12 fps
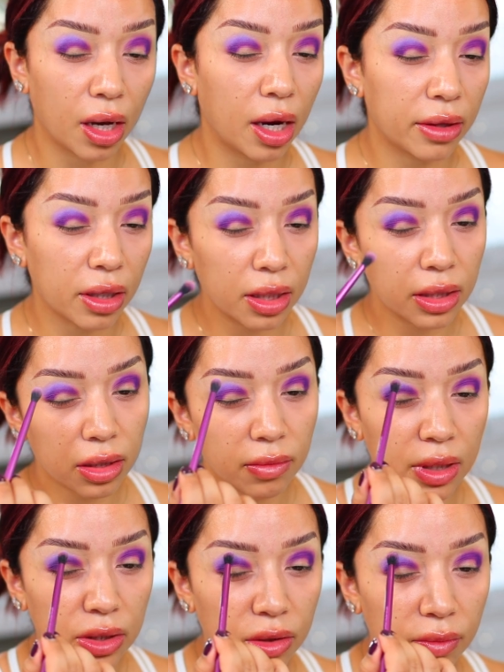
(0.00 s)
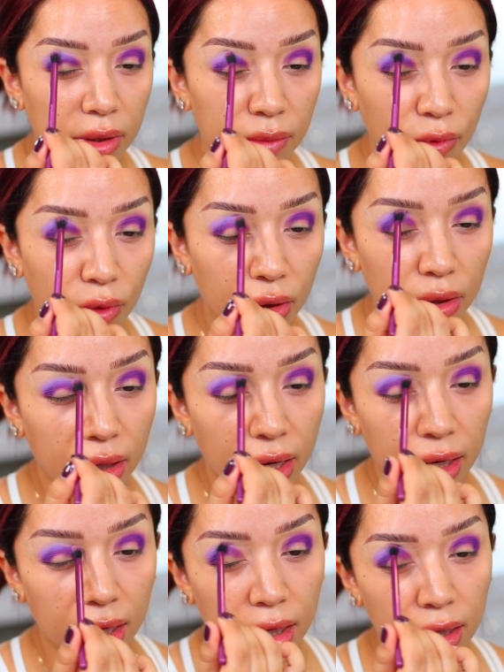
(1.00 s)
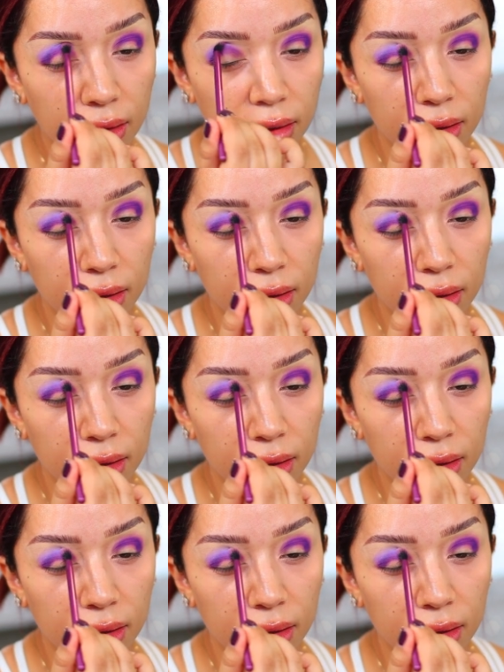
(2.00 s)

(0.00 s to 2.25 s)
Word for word: I think these are meant to be more like